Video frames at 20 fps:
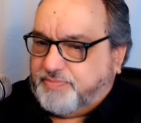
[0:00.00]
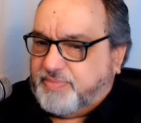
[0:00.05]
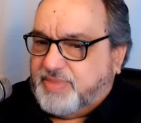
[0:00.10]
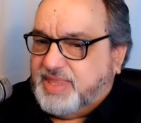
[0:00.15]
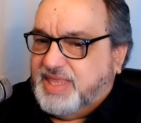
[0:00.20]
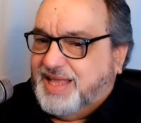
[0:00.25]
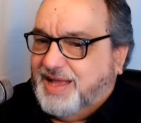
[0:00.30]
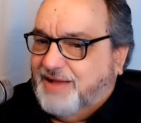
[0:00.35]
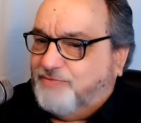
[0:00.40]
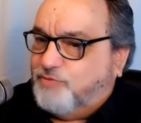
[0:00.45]

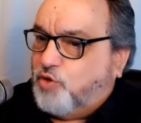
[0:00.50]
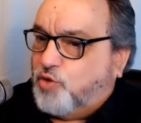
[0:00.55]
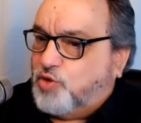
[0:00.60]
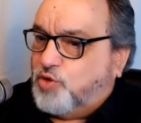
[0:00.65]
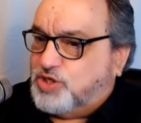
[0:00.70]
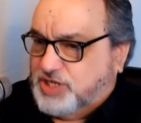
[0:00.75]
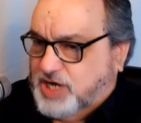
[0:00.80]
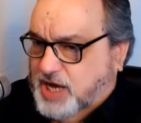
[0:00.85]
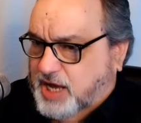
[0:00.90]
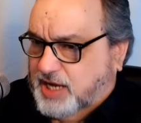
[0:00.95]
Of course
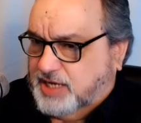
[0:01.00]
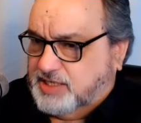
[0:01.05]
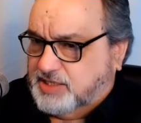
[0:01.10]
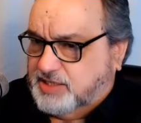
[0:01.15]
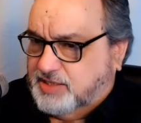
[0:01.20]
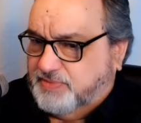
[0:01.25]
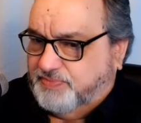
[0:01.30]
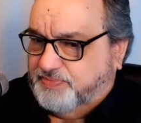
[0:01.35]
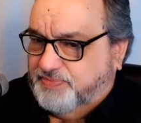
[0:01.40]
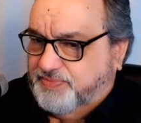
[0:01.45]
not.
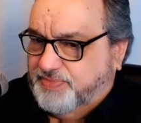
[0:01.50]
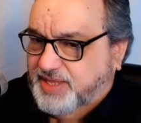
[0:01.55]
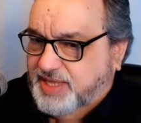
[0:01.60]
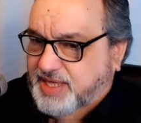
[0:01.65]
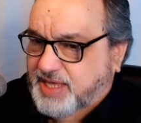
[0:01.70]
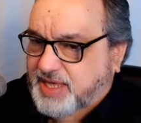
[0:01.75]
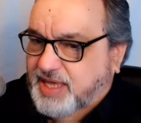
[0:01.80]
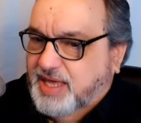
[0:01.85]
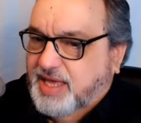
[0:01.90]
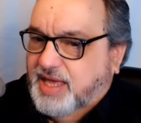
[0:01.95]

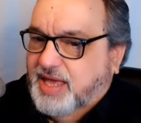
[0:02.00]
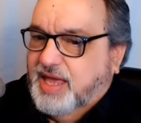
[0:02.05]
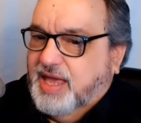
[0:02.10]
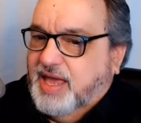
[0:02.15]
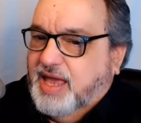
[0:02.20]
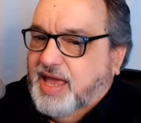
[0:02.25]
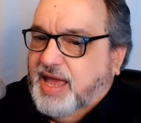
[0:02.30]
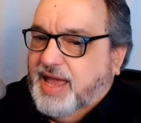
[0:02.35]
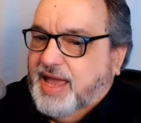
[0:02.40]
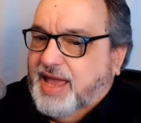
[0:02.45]

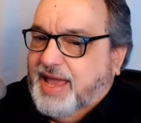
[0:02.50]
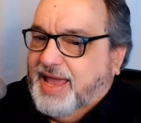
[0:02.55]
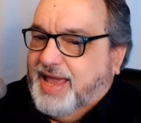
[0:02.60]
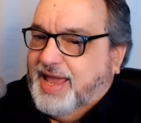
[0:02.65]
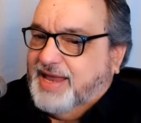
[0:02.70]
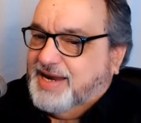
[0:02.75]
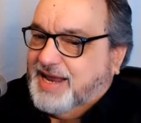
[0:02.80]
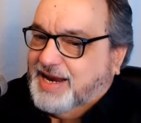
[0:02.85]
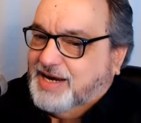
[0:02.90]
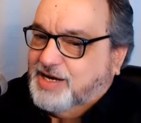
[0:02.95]

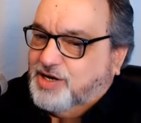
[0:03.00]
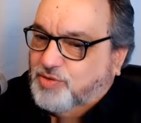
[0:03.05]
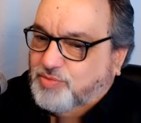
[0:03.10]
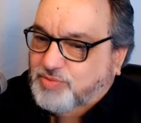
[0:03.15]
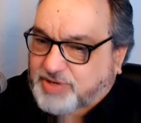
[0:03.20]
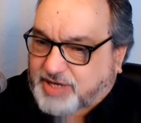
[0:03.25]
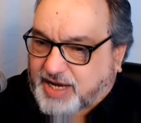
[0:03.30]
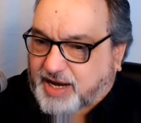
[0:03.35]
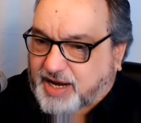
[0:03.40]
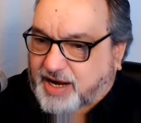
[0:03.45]
And I don't
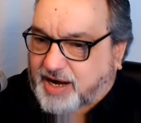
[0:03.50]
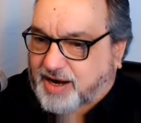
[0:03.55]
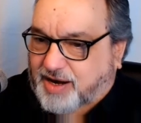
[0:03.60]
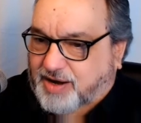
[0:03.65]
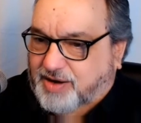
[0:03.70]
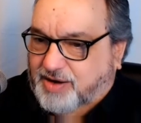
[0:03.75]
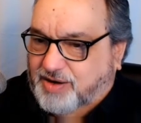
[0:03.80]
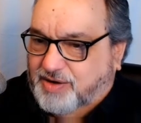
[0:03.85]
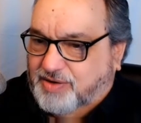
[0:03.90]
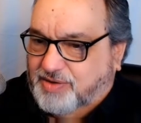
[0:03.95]

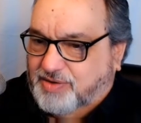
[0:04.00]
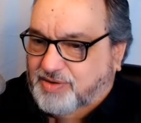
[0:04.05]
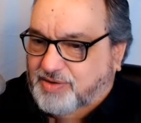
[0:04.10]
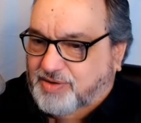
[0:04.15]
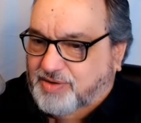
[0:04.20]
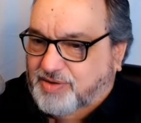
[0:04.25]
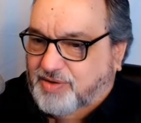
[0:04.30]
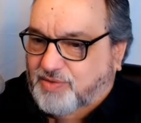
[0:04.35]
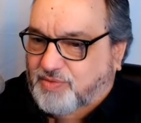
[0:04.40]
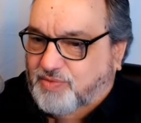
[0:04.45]
care
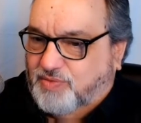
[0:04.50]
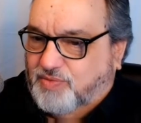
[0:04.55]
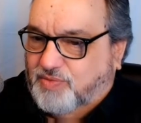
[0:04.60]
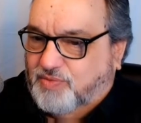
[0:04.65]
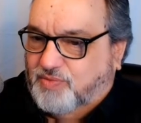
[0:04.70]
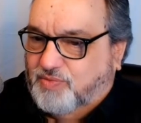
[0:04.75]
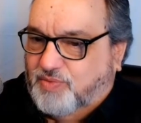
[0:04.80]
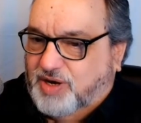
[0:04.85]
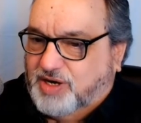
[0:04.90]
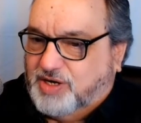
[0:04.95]

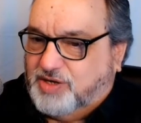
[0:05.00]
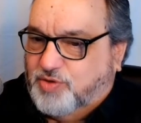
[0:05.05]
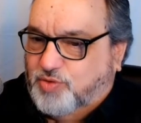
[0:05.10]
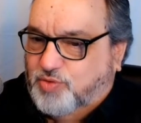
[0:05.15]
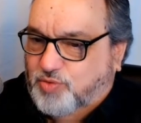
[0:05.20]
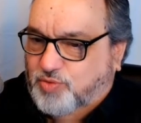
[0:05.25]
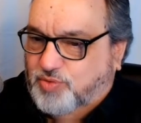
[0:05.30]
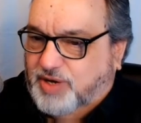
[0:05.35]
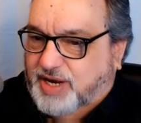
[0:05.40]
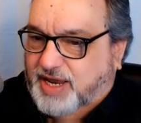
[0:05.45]
what
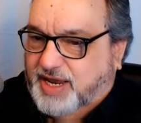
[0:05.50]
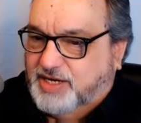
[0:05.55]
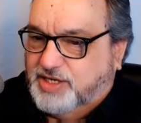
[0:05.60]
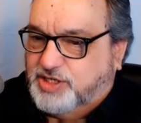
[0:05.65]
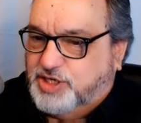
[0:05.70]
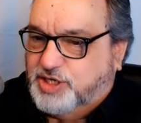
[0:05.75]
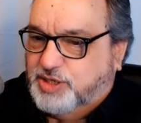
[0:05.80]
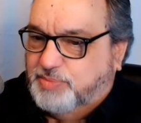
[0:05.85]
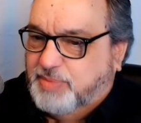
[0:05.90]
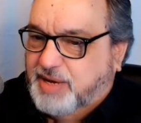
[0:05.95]
Kool Aid
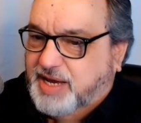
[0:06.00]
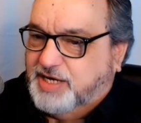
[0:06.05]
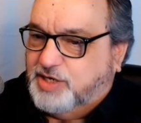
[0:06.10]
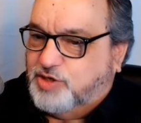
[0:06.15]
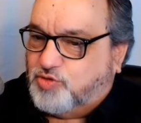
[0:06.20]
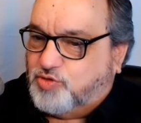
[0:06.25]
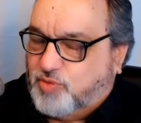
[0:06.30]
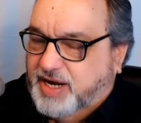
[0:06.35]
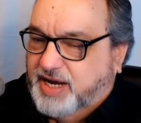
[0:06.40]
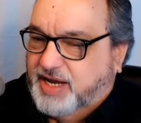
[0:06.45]
she may
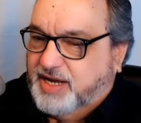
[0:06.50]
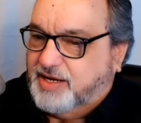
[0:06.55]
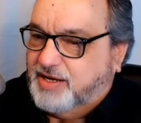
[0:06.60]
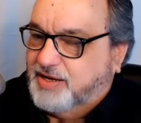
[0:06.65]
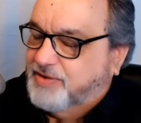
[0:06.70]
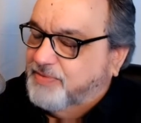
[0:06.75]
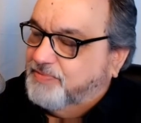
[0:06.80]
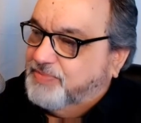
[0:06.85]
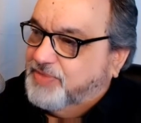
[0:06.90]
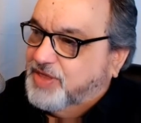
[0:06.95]
drink
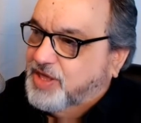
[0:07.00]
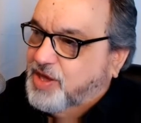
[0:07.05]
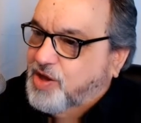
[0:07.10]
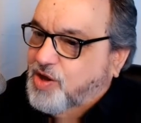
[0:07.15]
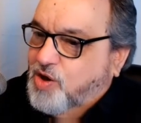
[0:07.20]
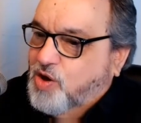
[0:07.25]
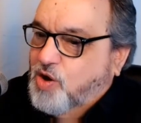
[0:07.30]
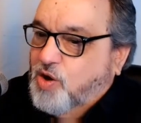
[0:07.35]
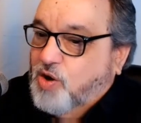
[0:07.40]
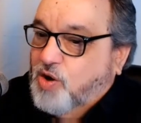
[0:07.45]

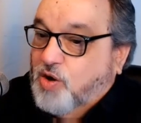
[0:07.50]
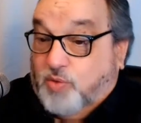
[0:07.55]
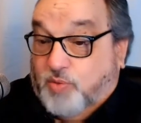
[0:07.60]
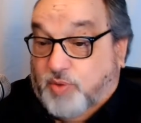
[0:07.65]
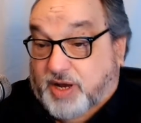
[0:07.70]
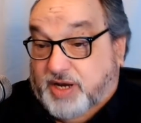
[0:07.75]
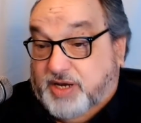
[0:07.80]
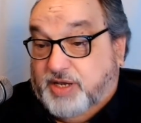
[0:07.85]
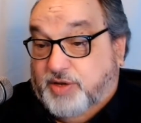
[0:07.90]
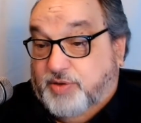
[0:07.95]
or
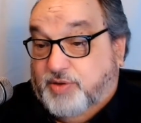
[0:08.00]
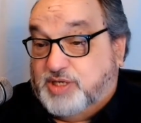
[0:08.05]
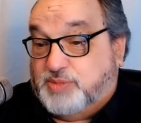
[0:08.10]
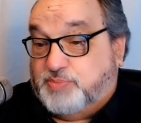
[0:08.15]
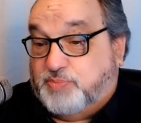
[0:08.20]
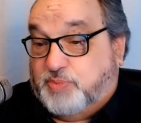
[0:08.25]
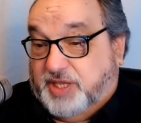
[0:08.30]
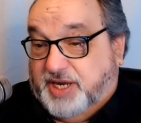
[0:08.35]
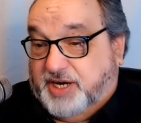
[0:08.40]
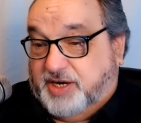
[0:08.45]
what U.S.
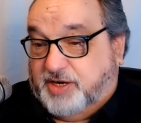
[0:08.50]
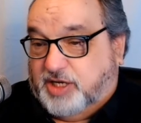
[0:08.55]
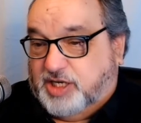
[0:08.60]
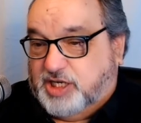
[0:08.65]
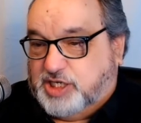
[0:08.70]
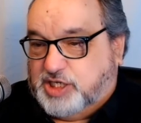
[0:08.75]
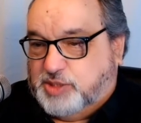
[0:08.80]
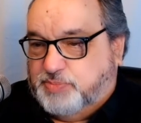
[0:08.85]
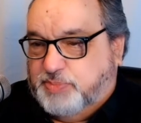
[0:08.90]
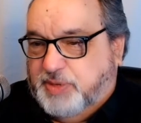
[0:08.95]
political
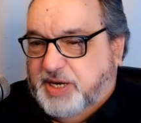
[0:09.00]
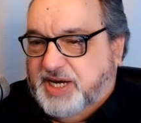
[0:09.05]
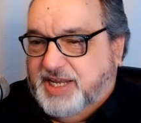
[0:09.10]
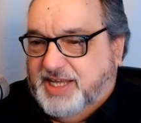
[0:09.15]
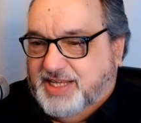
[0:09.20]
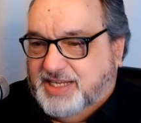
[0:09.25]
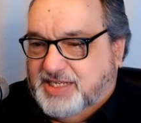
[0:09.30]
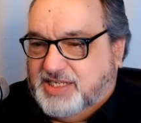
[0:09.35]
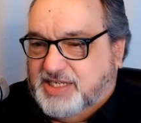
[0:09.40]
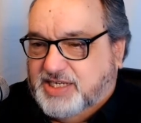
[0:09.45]

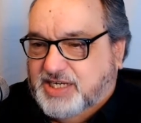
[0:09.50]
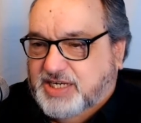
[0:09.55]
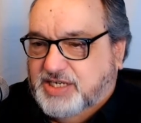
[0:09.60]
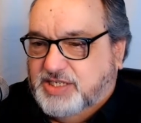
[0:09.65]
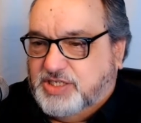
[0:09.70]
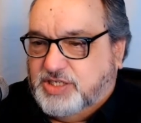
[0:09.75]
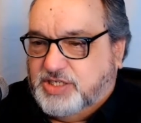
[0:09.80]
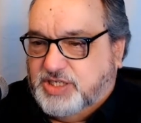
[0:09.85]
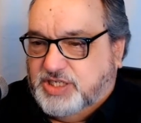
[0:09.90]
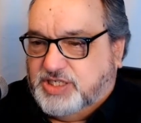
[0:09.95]
expediencies
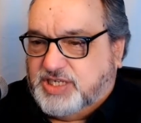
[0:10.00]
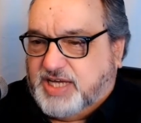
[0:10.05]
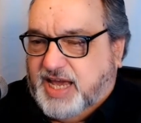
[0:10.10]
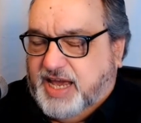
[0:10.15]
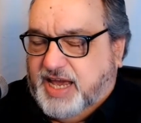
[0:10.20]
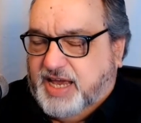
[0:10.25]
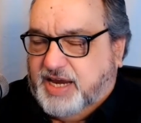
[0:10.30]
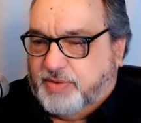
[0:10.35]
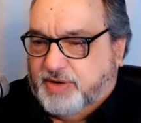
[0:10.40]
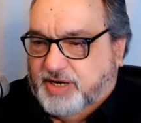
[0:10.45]
she's
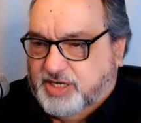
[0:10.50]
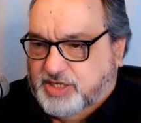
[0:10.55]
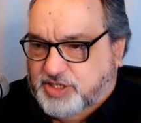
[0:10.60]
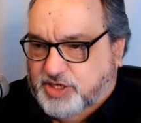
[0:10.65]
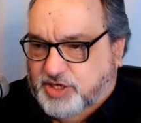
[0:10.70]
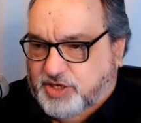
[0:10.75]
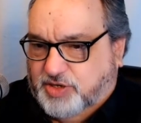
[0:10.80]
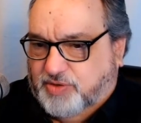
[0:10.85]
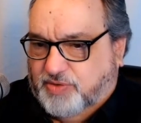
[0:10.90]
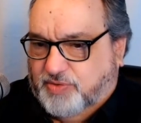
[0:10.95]
catering
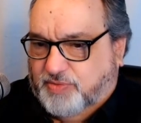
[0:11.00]
to.